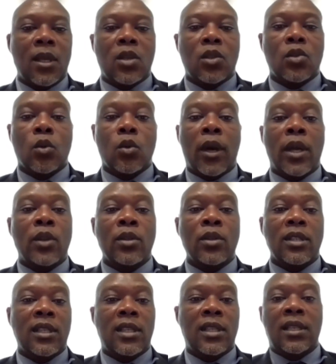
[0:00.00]
So while you
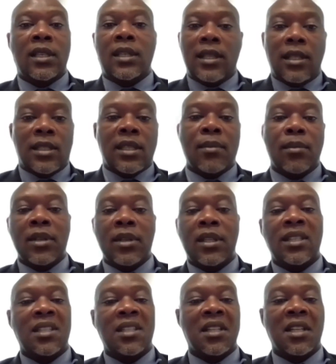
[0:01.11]
see somebody
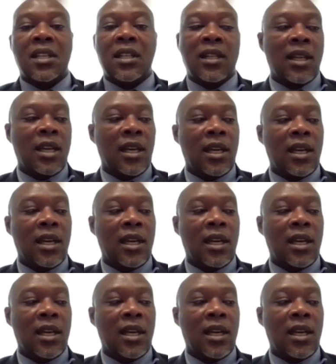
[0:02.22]
seated in